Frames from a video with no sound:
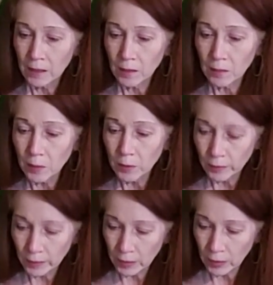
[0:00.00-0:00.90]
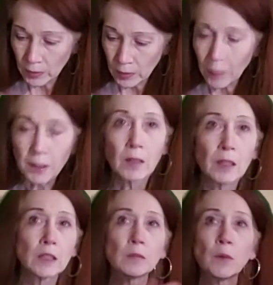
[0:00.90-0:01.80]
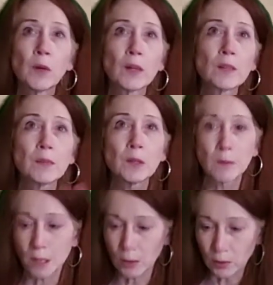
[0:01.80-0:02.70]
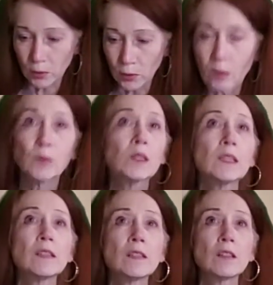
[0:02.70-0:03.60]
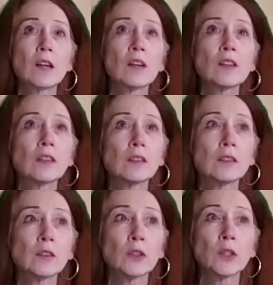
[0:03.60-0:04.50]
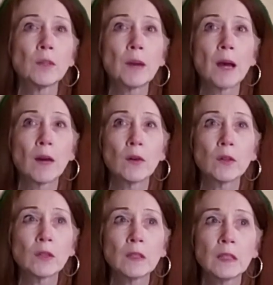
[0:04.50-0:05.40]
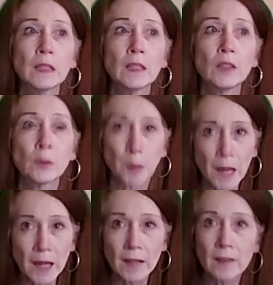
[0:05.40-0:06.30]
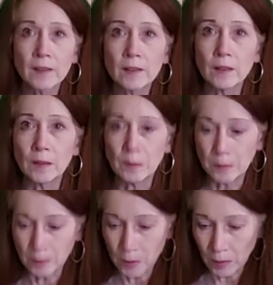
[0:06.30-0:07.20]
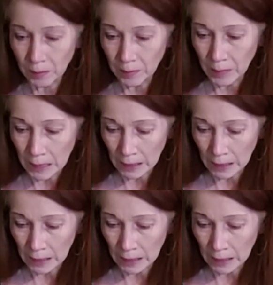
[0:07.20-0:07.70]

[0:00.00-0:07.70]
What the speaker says: move into something a little more experimental so you can really start to learn about your paints and some